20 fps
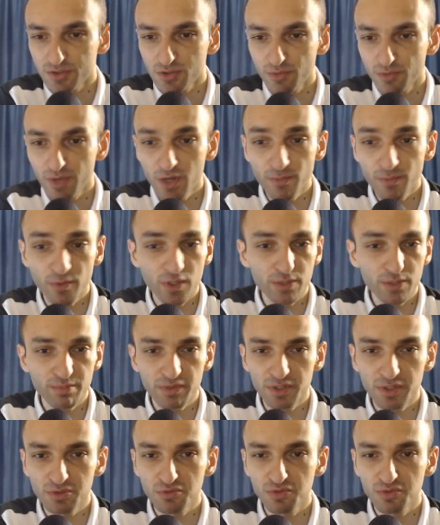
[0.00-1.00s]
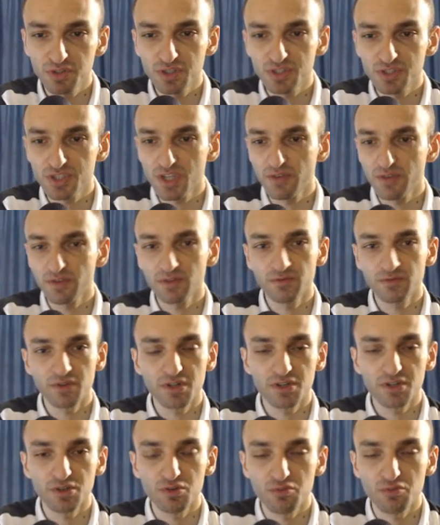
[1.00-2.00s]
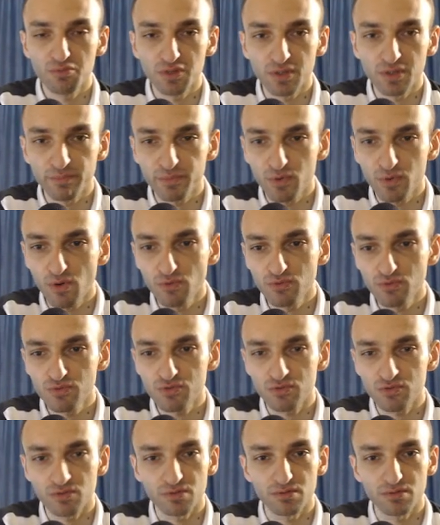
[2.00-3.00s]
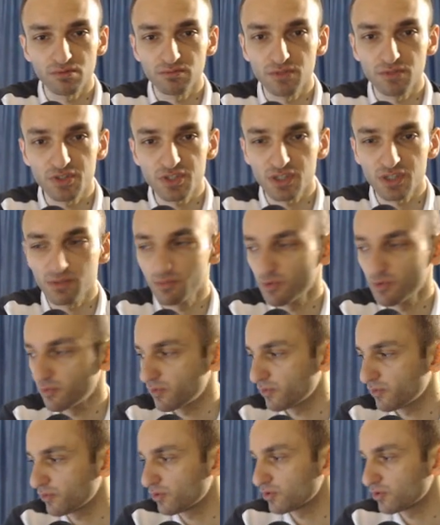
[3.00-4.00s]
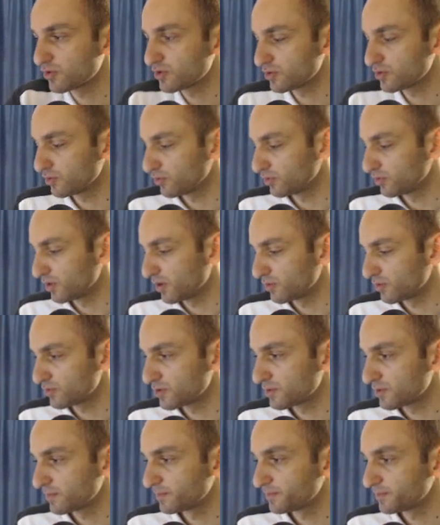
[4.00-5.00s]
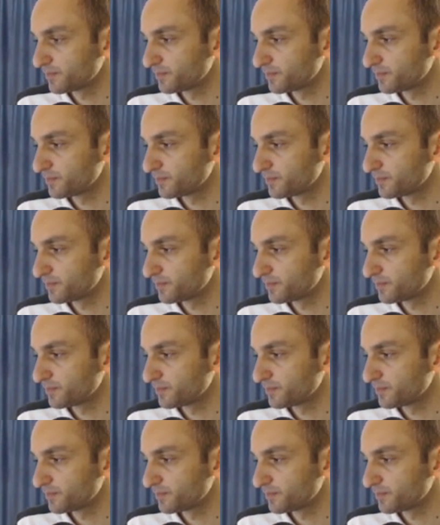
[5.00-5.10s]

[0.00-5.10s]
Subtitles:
So my opponent played queen d7, very human approach, decent move, of course, no doubts.